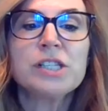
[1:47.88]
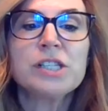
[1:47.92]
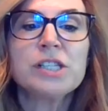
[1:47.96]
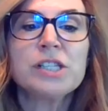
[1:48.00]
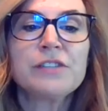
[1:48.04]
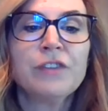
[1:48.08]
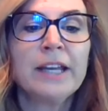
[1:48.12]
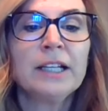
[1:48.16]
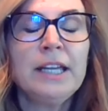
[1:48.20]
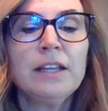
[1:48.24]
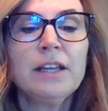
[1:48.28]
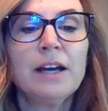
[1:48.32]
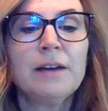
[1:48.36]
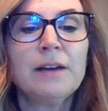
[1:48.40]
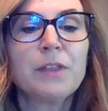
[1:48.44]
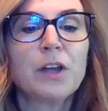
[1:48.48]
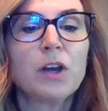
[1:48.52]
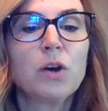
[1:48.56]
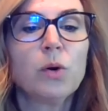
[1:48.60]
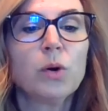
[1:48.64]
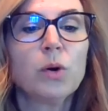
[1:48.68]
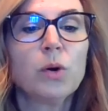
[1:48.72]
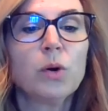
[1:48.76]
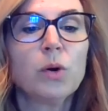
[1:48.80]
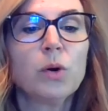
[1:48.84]
Just
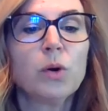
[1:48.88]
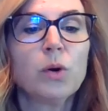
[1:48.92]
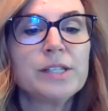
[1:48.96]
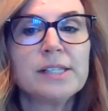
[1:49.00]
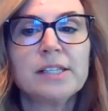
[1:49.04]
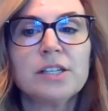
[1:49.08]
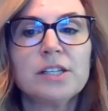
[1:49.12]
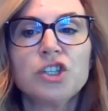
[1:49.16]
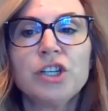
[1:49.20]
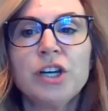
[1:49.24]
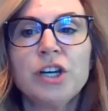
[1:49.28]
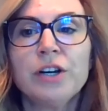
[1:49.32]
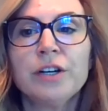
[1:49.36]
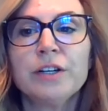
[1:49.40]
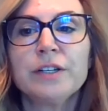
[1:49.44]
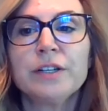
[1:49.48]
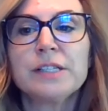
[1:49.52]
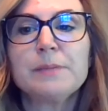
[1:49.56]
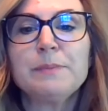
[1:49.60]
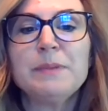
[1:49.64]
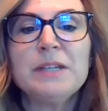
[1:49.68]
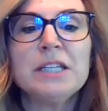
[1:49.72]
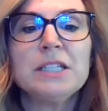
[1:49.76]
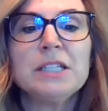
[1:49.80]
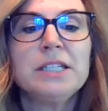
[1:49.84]
finally, the courses
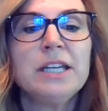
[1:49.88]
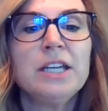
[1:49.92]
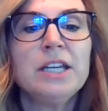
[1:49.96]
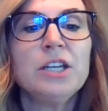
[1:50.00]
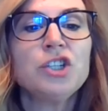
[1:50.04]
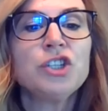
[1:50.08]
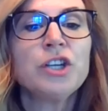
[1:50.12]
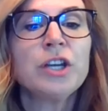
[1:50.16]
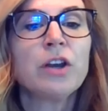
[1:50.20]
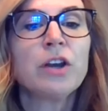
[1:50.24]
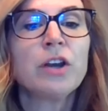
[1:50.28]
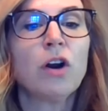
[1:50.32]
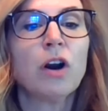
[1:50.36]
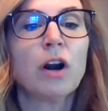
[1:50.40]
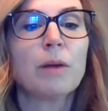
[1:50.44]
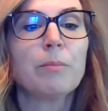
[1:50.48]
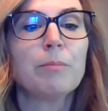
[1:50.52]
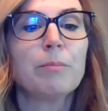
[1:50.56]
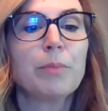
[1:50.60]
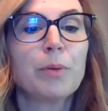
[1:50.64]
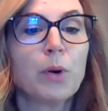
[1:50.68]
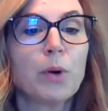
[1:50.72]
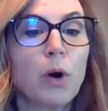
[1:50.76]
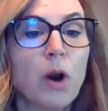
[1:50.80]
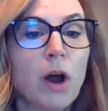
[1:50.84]
that Sharon's been
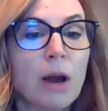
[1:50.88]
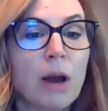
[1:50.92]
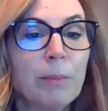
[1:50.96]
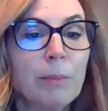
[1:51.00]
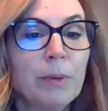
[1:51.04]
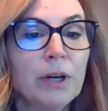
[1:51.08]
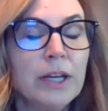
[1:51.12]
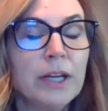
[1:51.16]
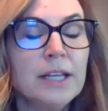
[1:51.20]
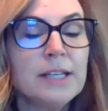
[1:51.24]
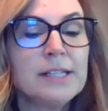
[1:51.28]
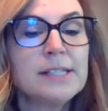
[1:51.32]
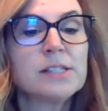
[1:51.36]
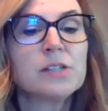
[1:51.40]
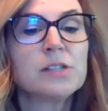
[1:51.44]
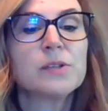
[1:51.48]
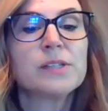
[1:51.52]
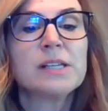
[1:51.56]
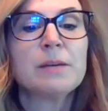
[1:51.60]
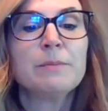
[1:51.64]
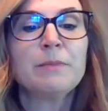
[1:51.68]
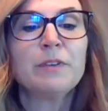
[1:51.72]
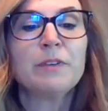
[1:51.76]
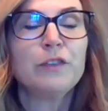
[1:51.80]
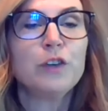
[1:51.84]
teaching are
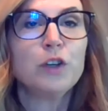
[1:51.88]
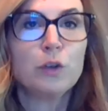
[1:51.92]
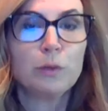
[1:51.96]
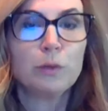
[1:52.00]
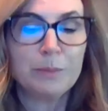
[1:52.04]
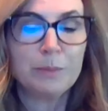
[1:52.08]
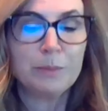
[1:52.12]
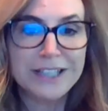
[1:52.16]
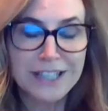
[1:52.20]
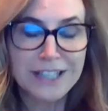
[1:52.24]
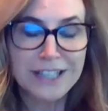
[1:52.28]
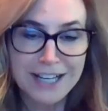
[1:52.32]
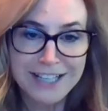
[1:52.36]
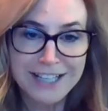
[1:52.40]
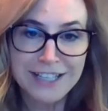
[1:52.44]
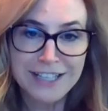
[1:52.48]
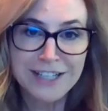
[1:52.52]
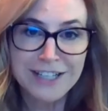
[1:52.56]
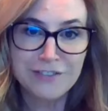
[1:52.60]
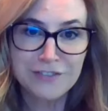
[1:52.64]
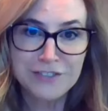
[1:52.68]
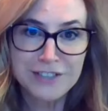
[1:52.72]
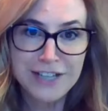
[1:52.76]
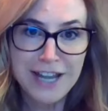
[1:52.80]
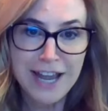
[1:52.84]
property, so some of you will be
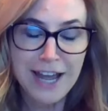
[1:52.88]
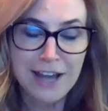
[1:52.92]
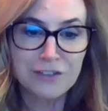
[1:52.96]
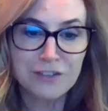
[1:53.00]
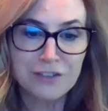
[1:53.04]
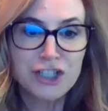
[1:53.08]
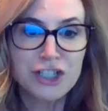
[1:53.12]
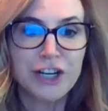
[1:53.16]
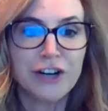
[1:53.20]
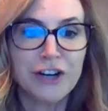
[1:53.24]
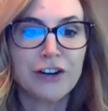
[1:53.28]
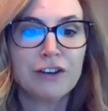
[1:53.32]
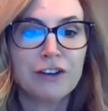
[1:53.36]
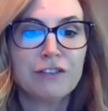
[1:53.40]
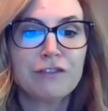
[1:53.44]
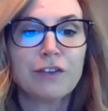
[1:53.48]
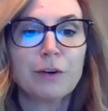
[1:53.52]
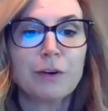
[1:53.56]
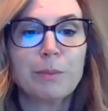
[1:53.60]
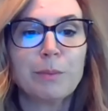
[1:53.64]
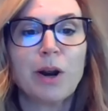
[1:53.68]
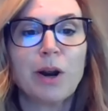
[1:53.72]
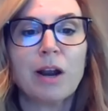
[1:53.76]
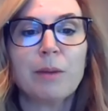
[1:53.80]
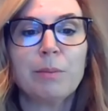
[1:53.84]
lucky enough to have
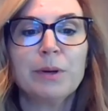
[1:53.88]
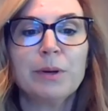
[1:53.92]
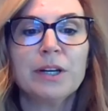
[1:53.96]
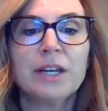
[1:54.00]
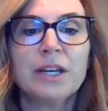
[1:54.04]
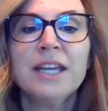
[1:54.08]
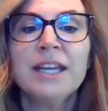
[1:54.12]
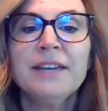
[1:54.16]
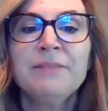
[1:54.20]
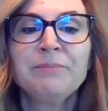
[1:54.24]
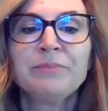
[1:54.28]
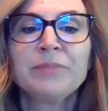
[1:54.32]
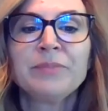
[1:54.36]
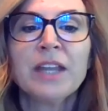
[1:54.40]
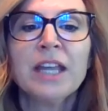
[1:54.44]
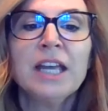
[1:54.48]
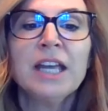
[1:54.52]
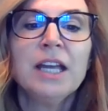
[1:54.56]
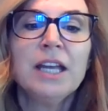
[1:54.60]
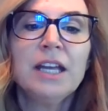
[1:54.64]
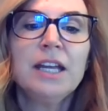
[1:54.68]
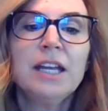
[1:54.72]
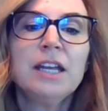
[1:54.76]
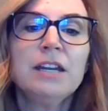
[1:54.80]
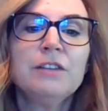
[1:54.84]
Sharon for property,
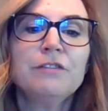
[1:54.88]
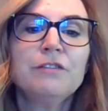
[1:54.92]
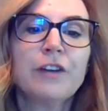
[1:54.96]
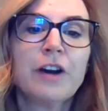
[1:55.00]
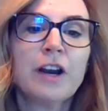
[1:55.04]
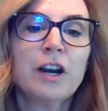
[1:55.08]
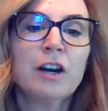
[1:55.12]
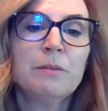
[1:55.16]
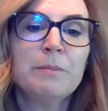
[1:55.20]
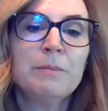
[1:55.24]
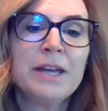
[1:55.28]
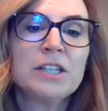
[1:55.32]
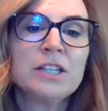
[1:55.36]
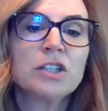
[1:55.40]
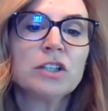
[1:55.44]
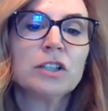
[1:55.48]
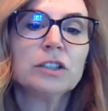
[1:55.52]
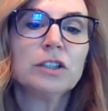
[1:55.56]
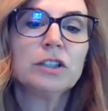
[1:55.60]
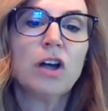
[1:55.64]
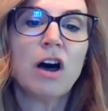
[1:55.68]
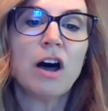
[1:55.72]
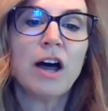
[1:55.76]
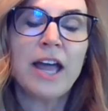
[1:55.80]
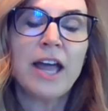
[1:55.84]

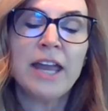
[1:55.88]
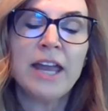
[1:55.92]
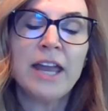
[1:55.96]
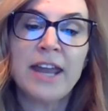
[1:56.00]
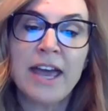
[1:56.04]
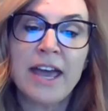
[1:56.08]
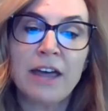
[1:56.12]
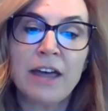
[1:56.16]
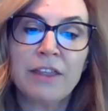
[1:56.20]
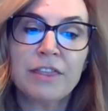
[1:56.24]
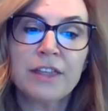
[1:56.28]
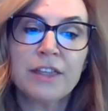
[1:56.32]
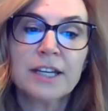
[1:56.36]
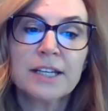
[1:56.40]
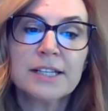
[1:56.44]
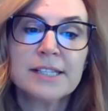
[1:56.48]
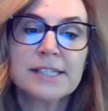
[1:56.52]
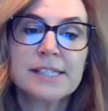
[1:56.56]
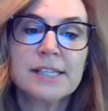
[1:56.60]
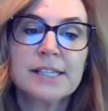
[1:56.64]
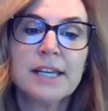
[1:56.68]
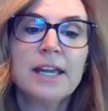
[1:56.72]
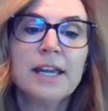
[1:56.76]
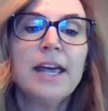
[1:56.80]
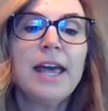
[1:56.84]
environmental law and
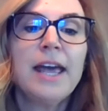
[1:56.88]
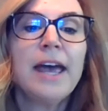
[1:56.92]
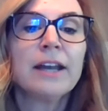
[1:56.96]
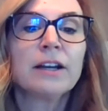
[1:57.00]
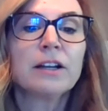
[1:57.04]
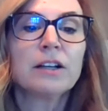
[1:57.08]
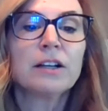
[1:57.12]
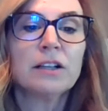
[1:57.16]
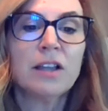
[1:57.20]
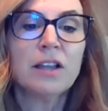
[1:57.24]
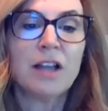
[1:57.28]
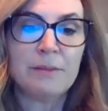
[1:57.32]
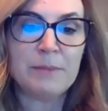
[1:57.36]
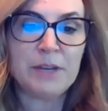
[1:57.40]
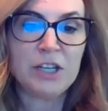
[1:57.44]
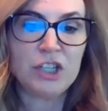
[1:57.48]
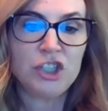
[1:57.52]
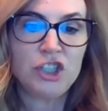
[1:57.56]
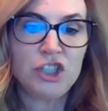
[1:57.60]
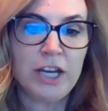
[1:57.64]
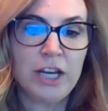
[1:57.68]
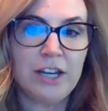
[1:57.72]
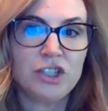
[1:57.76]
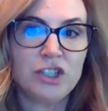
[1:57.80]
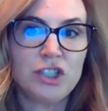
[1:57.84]
ethics, and climate
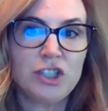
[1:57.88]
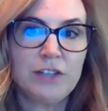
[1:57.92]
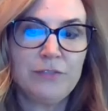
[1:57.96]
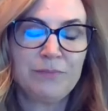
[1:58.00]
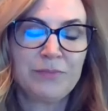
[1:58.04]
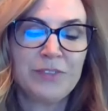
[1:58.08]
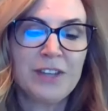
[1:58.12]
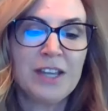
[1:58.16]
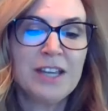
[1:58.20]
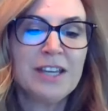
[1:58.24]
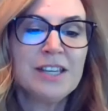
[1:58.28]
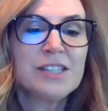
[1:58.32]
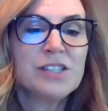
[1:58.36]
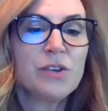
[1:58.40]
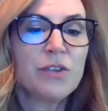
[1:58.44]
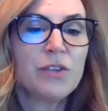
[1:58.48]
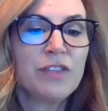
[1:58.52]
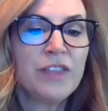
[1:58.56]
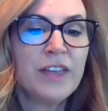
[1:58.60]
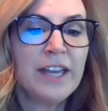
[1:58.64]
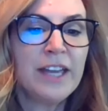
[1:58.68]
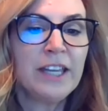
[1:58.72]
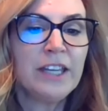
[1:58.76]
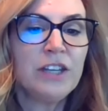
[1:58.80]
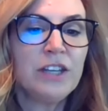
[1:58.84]
change. So
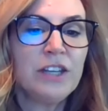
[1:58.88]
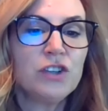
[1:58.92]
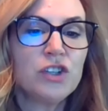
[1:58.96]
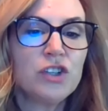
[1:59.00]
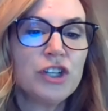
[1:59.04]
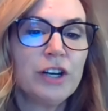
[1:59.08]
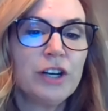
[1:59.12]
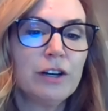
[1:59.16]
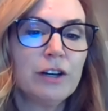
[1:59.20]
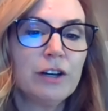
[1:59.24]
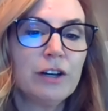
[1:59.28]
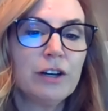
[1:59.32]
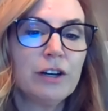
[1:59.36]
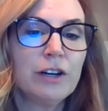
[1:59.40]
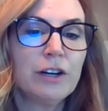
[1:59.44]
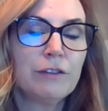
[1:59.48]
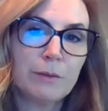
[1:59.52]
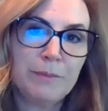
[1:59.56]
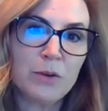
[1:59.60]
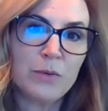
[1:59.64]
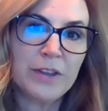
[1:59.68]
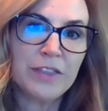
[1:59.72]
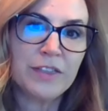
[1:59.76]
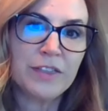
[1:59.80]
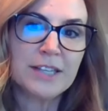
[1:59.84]
thank you,
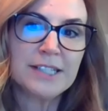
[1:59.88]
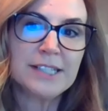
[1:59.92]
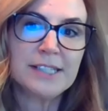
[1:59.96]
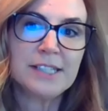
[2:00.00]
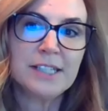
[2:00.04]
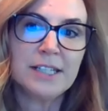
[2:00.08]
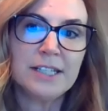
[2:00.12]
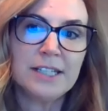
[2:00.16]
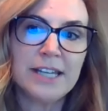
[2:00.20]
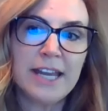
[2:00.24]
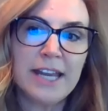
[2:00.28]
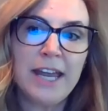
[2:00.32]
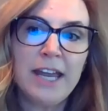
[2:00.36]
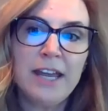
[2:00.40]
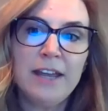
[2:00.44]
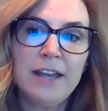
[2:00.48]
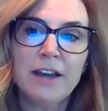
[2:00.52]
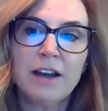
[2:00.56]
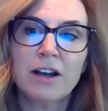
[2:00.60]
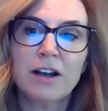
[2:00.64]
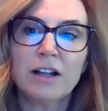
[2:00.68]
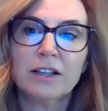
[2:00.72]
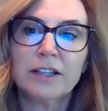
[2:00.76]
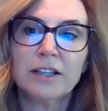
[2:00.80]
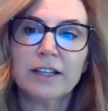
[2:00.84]
Sharon, for being with us
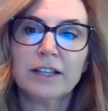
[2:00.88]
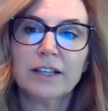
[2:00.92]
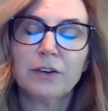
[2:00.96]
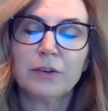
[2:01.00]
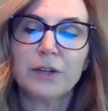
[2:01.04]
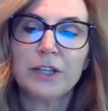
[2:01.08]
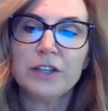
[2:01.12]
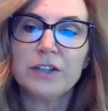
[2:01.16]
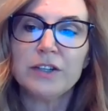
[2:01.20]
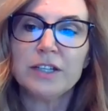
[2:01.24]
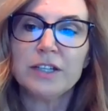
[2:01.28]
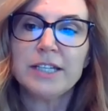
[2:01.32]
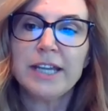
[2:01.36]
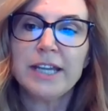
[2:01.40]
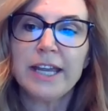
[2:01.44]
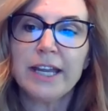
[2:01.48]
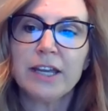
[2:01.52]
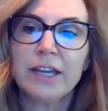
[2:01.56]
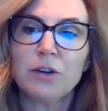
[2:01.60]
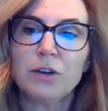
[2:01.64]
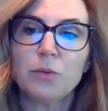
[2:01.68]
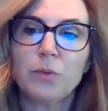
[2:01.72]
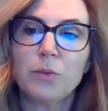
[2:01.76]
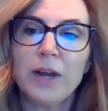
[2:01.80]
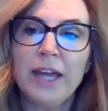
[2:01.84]
today. I'll allow
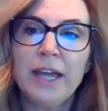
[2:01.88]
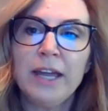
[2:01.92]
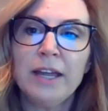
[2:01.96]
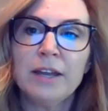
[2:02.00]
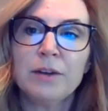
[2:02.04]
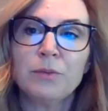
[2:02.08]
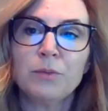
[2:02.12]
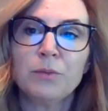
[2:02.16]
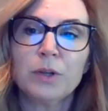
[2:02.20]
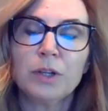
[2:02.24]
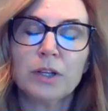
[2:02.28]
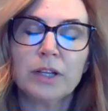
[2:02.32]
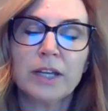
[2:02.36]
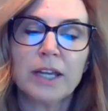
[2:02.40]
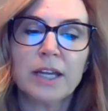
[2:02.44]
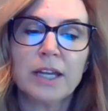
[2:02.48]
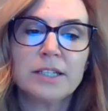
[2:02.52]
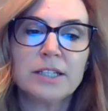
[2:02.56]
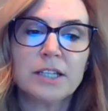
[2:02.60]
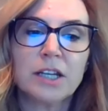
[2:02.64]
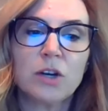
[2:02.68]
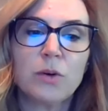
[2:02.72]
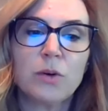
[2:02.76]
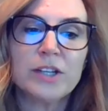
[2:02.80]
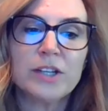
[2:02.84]
you to take it away and we'll
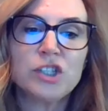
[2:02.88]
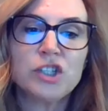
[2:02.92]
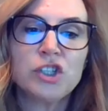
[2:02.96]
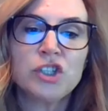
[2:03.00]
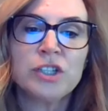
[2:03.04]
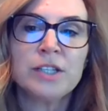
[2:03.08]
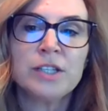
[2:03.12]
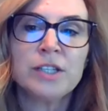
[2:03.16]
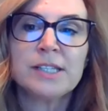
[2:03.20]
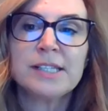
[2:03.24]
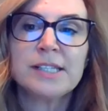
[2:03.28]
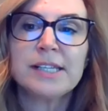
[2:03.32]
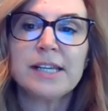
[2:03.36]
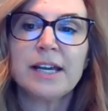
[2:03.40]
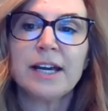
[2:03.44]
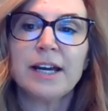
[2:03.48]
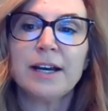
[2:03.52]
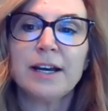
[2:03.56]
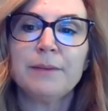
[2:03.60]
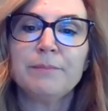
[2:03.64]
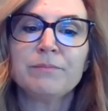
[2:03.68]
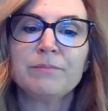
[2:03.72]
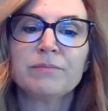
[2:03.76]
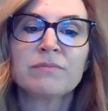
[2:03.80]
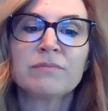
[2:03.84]
to questions
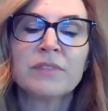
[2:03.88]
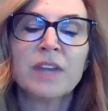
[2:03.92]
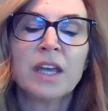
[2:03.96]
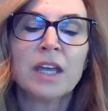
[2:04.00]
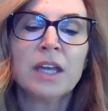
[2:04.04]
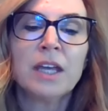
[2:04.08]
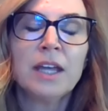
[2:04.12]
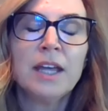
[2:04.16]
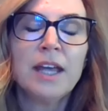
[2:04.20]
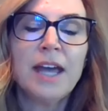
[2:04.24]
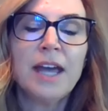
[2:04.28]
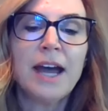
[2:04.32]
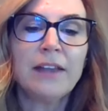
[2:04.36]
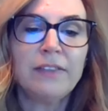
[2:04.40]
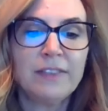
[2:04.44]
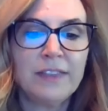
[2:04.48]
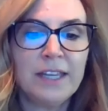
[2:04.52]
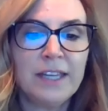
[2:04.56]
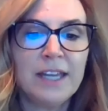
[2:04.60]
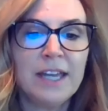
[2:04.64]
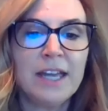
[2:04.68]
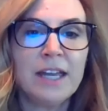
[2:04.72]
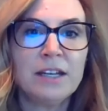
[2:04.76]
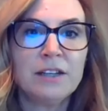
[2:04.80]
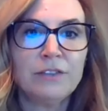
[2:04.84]

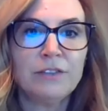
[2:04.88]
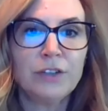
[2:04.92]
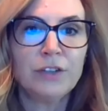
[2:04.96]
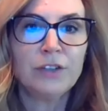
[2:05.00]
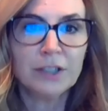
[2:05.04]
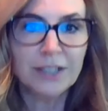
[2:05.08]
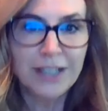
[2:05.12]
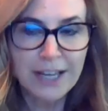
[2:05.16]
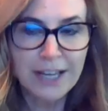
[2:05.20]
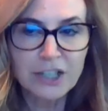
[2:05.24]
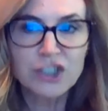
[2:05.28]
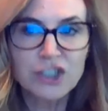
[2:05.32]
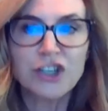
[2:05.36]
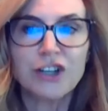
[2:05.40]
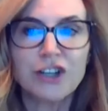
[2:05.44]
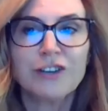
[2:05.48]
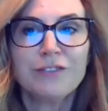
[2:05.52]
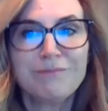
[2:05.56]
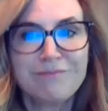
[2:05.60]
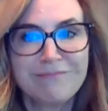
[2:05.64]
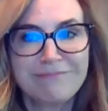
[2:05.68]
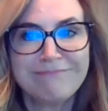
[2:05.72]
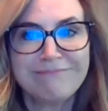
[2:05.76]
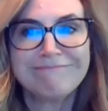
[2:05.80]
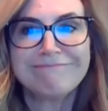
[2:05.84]
at the end of your
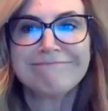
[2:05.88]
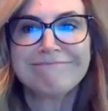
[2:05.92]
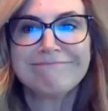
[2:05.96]
lecture.